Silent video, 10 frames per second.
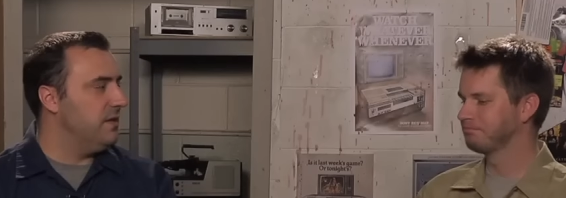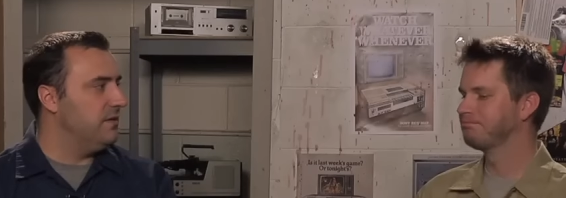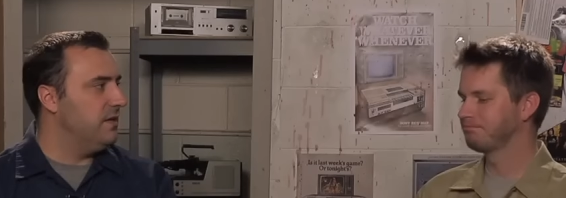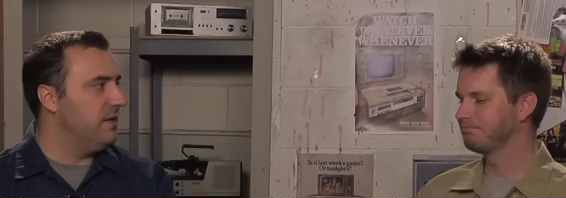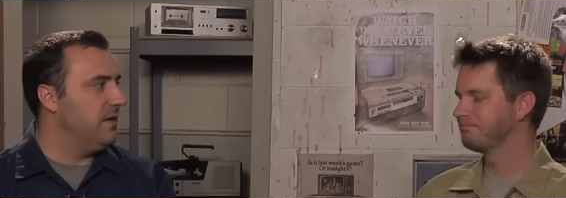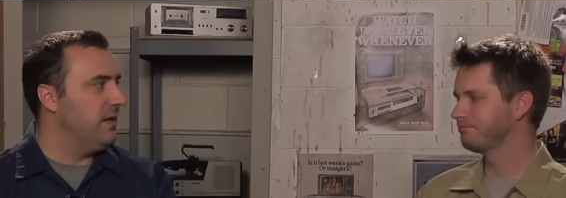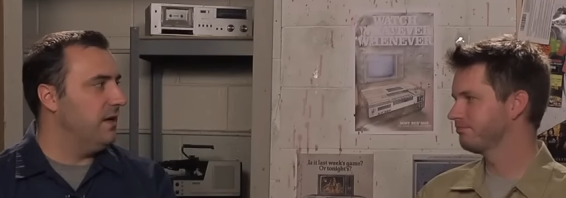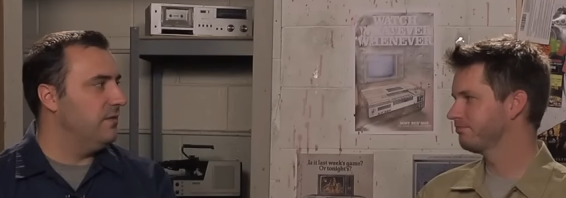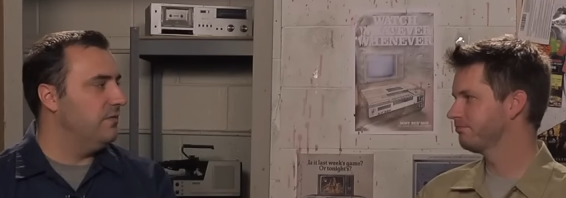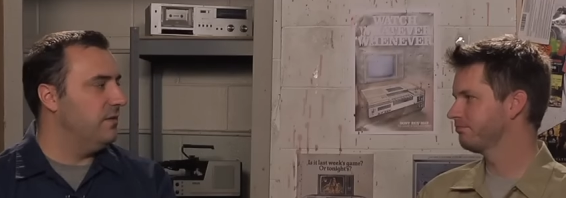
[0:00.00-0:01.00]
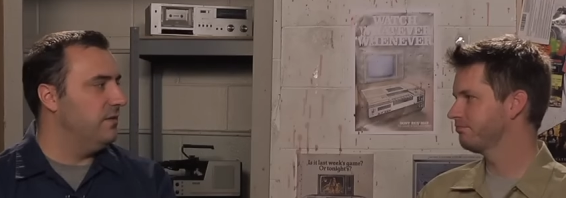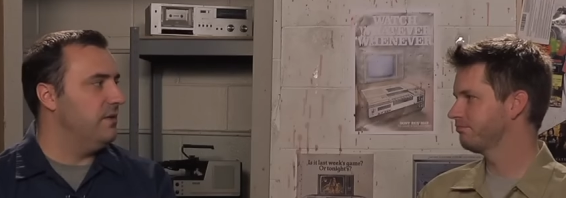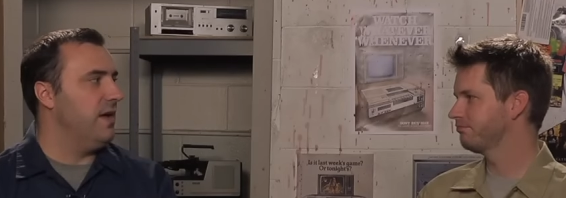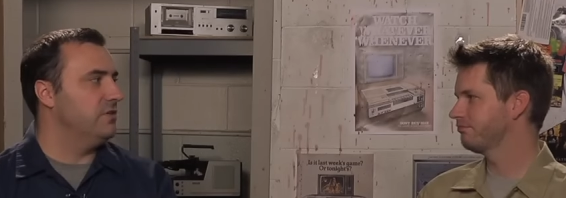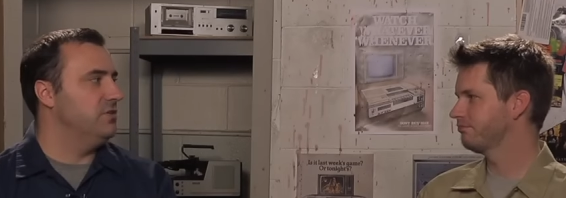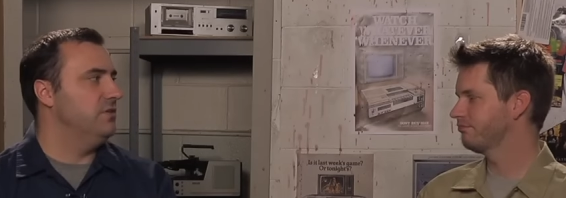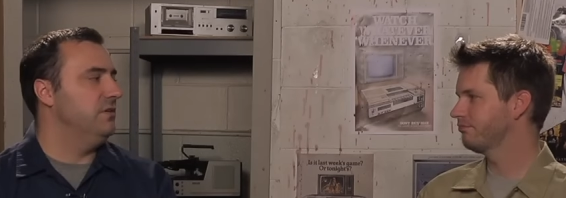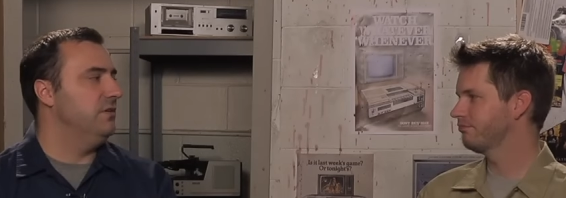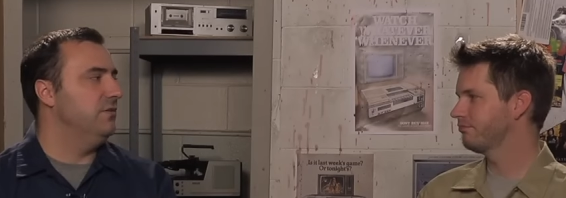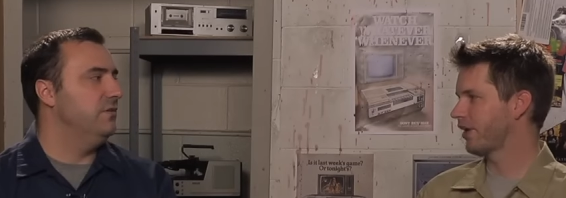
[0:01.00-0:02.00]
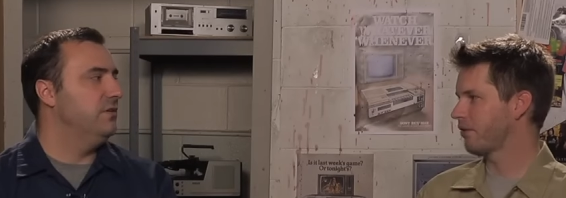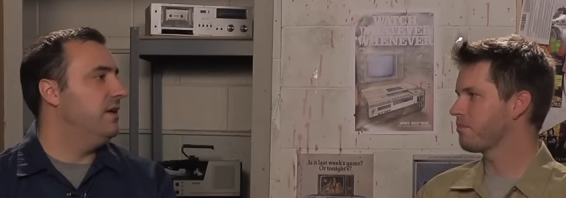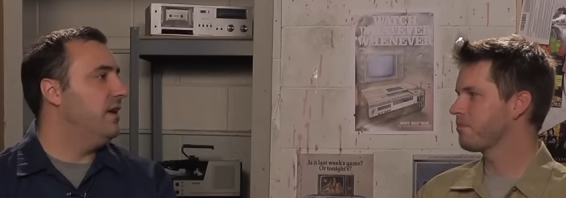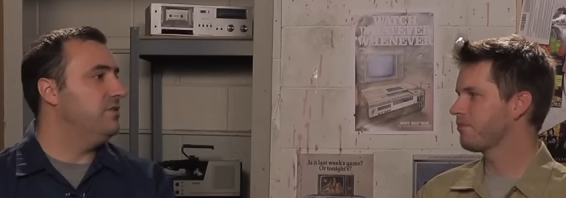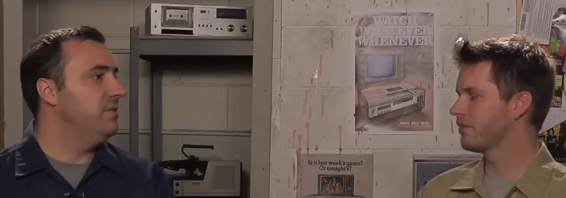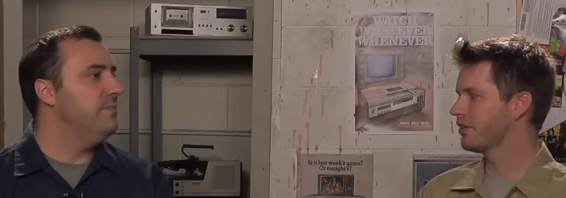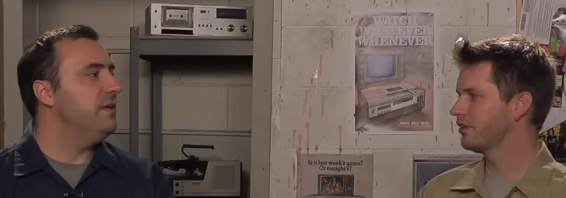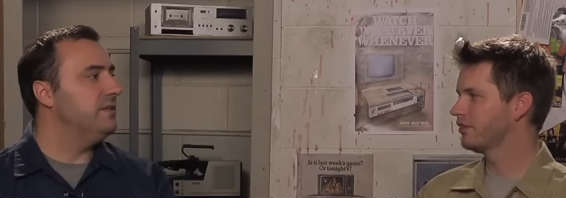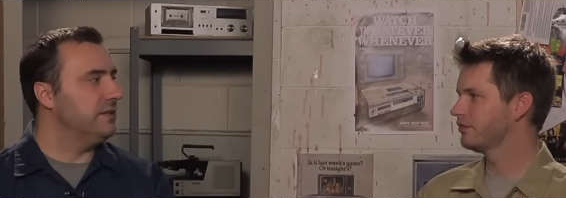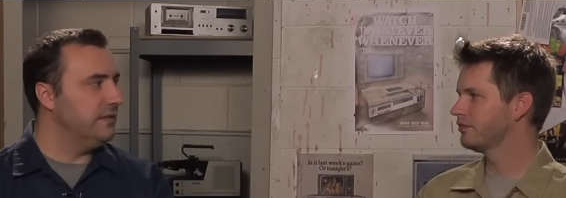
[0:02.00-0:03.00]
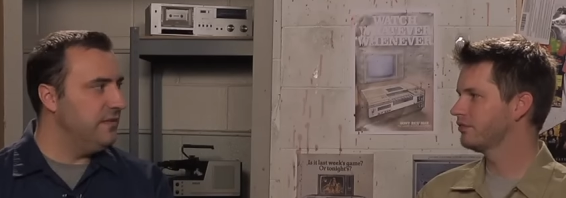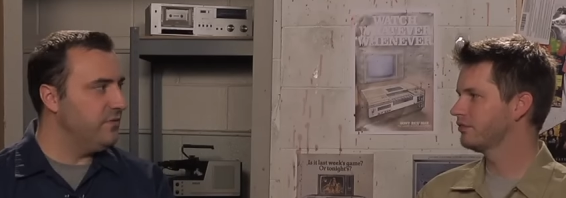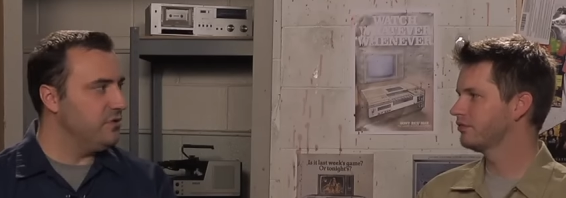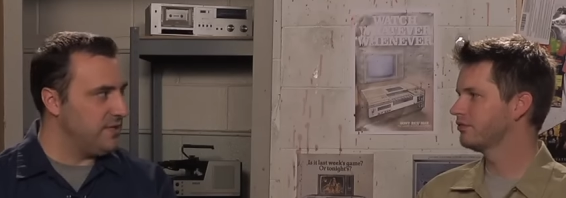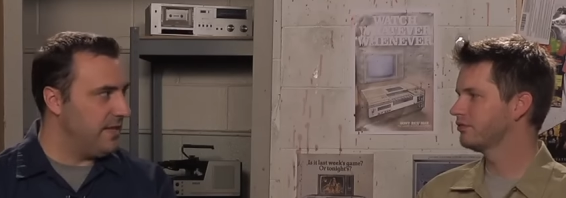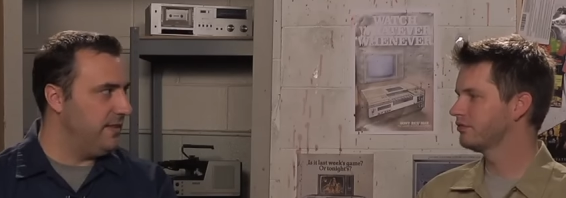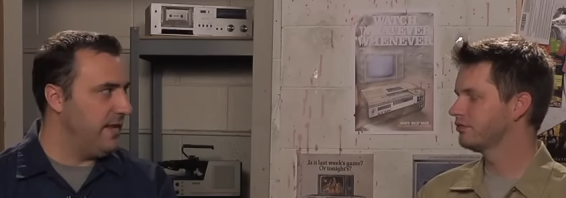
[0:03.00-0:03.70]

Speaker 1: and kicking ass and action scenes. Yeah. And to me, it delivers on